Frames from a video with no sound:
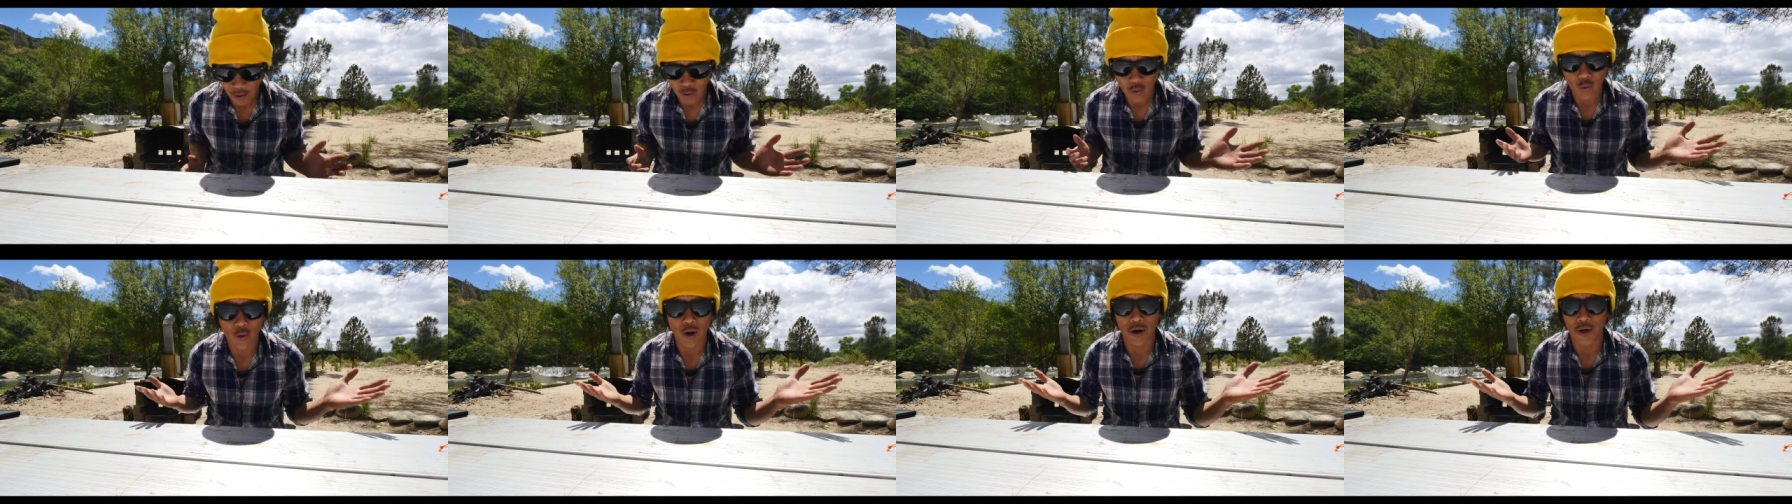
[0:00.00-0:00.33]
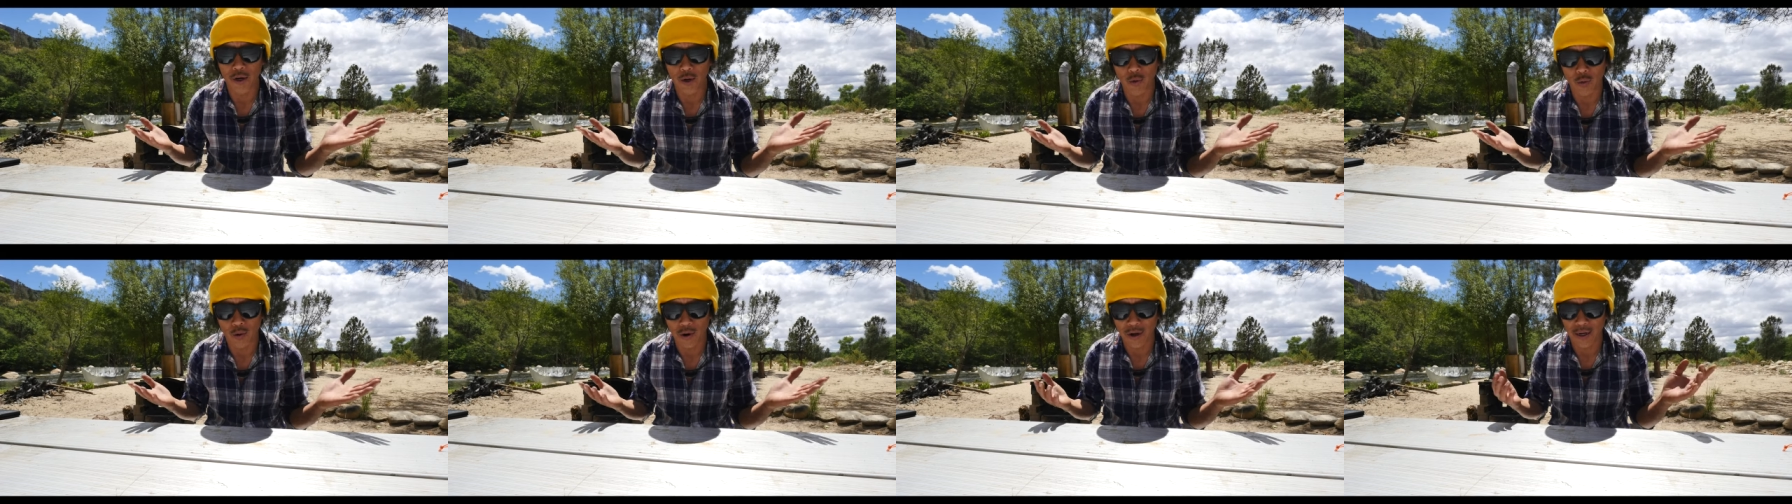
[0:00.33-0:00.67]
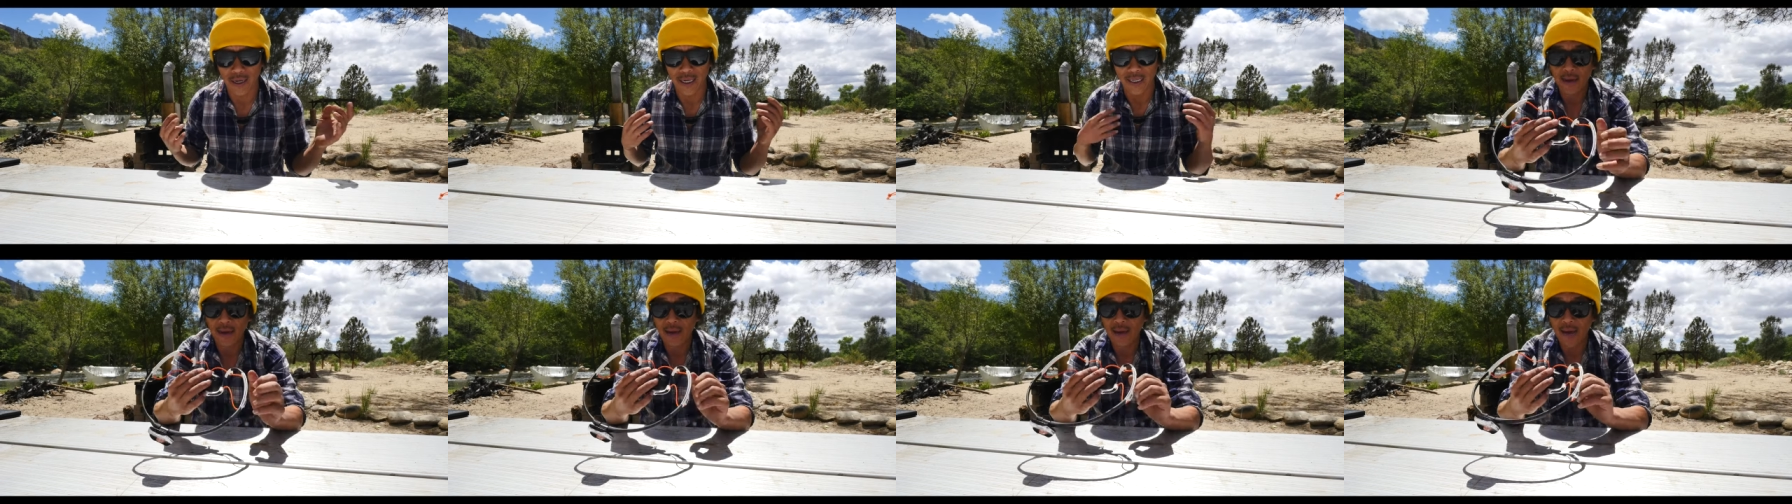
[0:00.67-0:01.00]
where you're
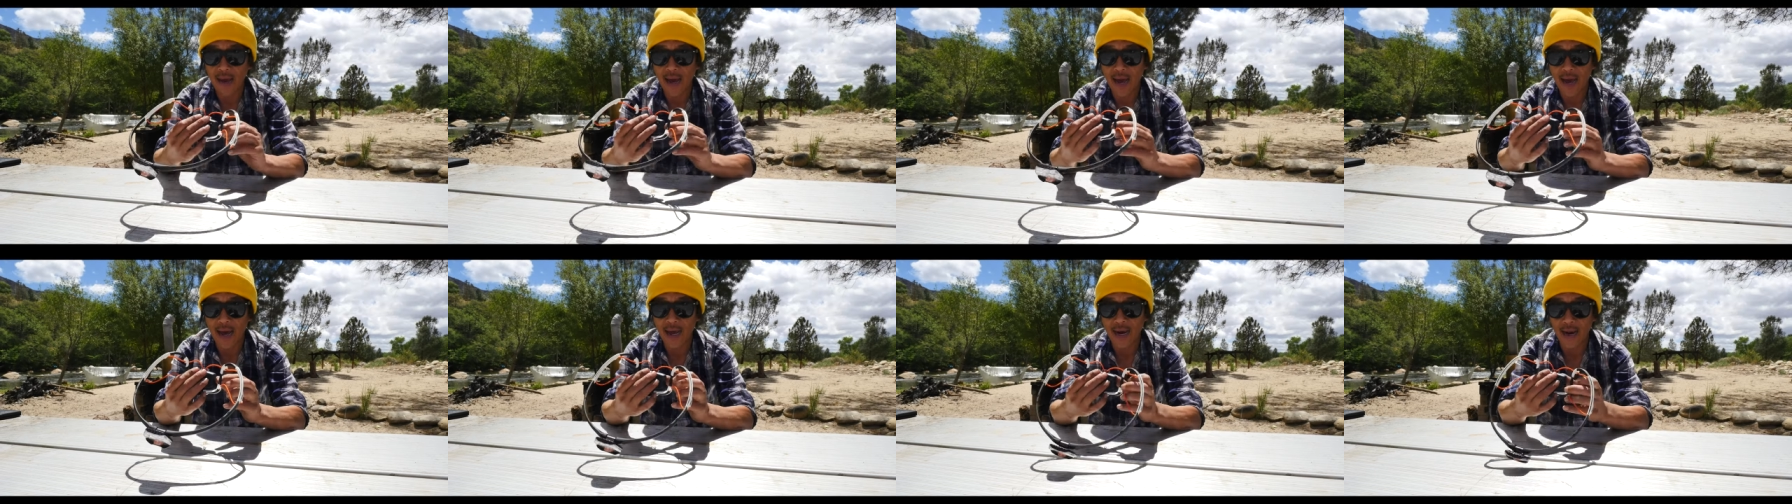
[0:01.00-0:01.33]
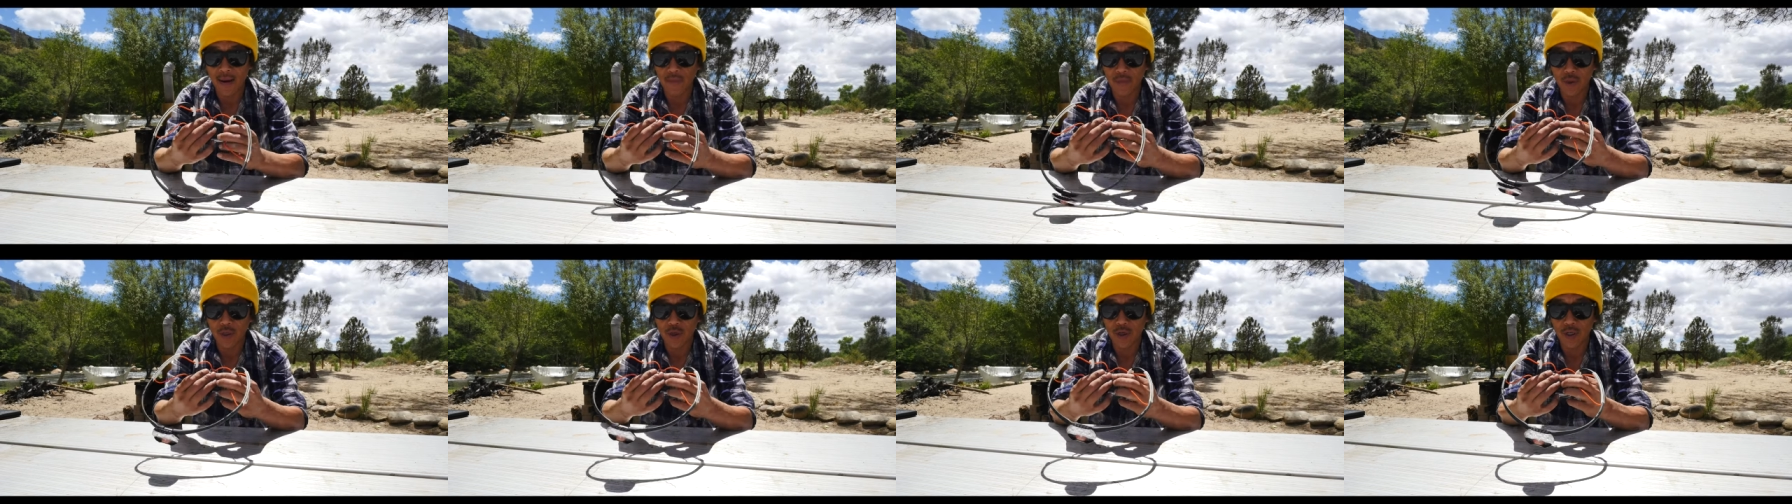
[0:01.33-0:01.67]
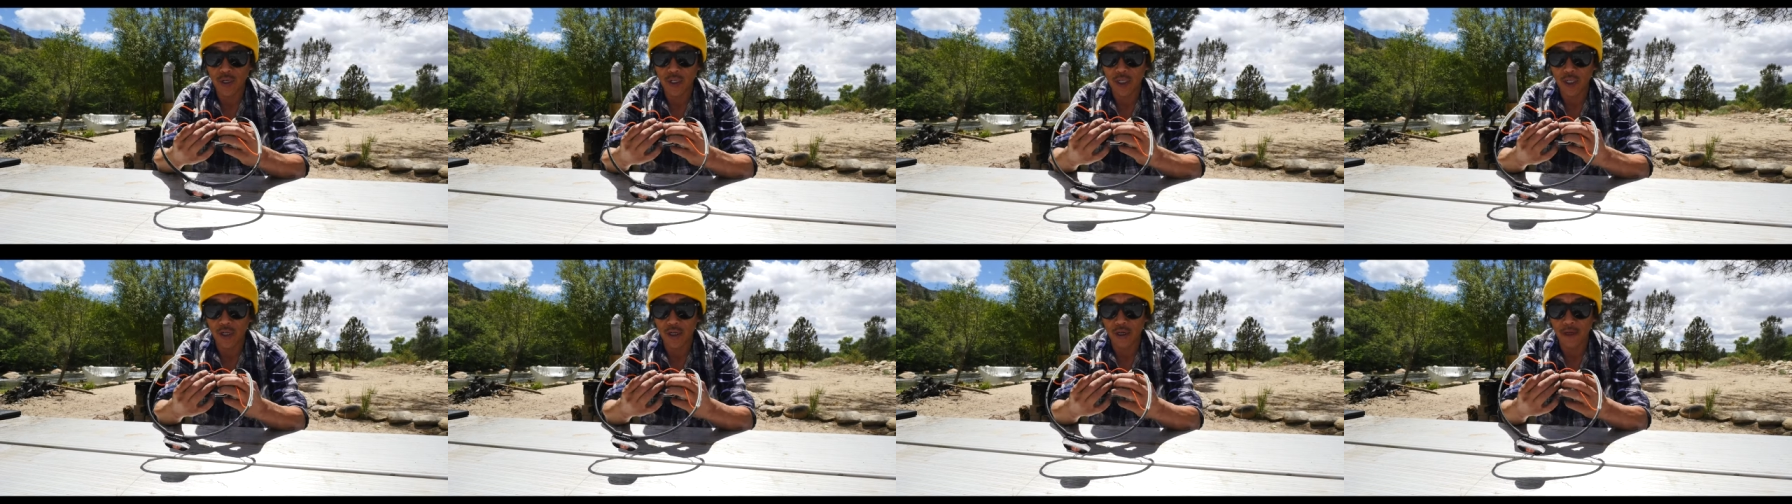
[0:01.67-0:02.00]
working. And I'm
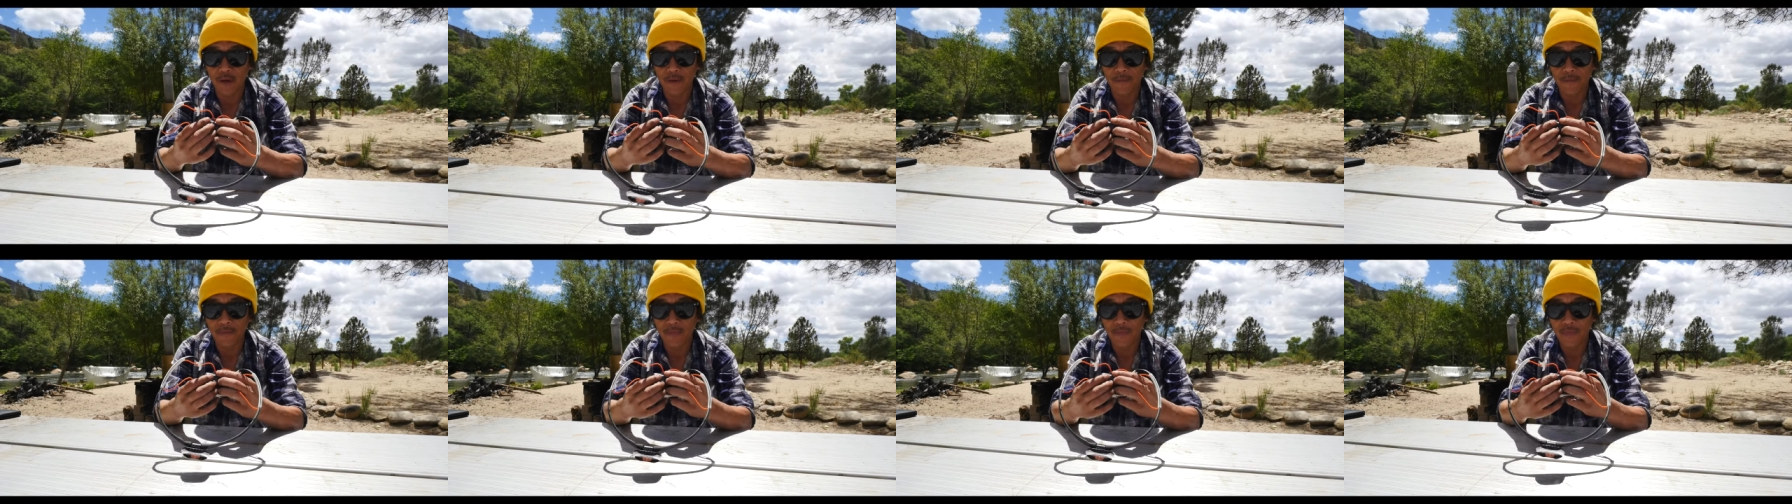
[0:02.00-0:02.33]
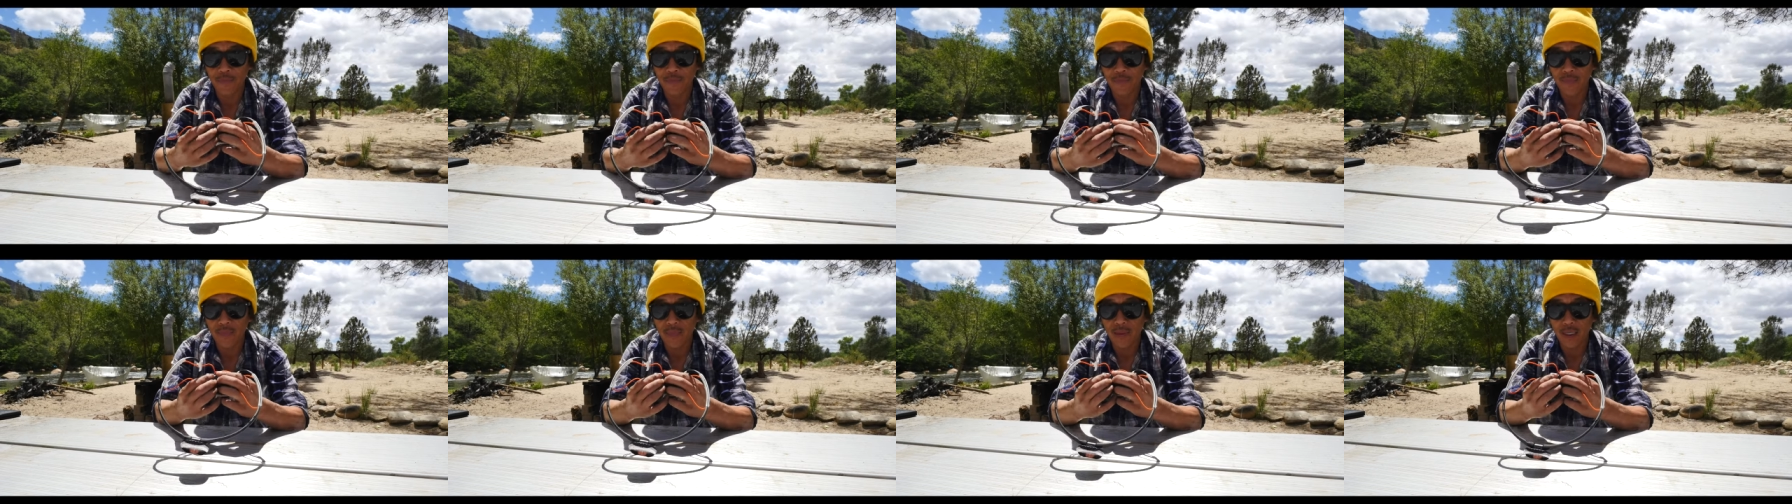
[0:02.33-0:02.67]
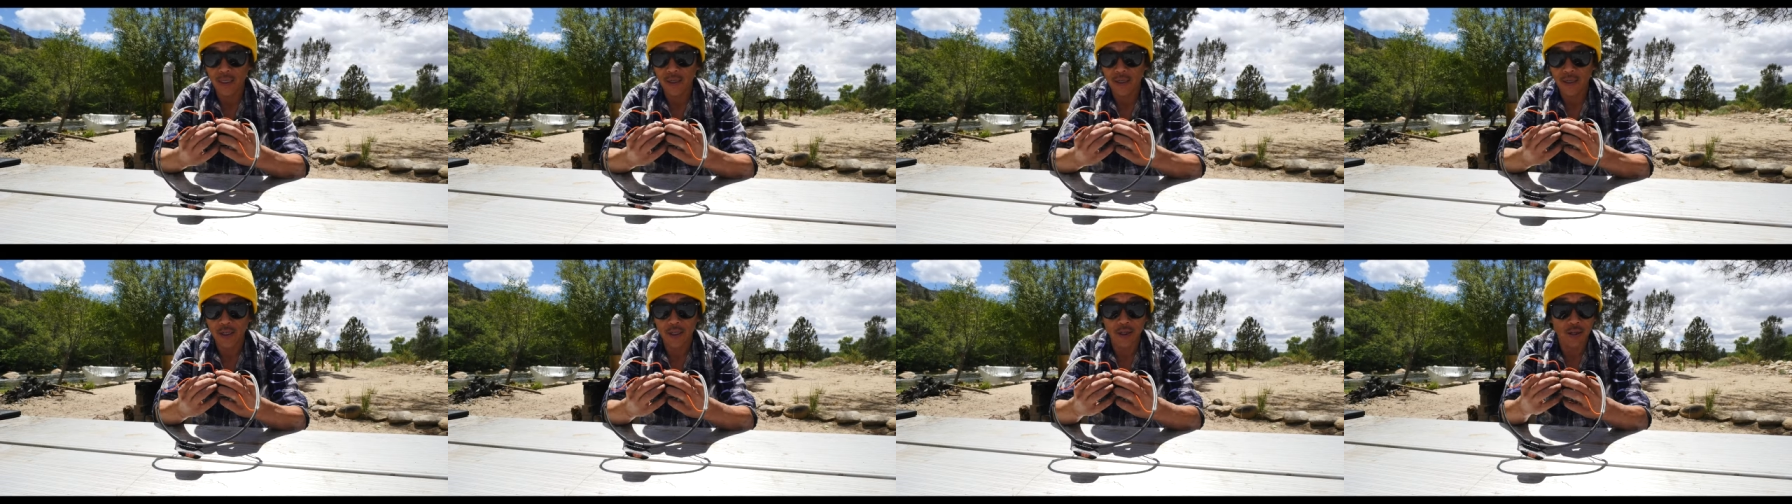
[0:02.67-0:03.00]
sure you're
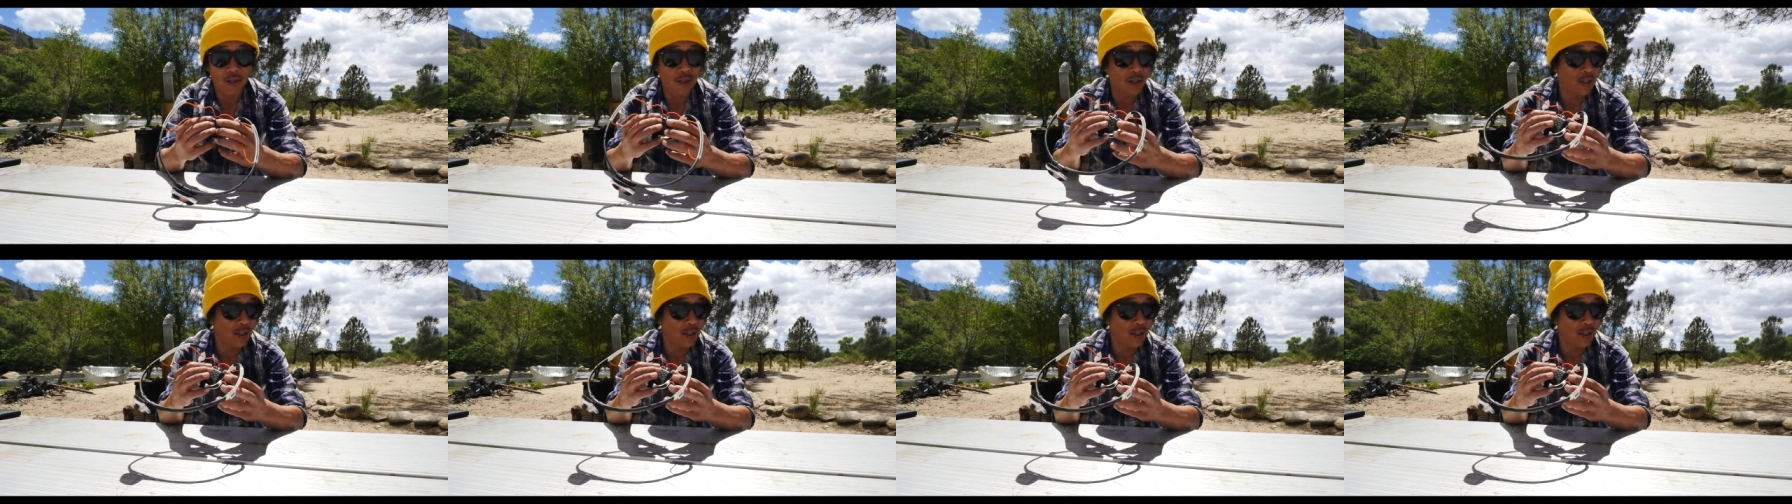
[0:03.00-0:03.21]
you're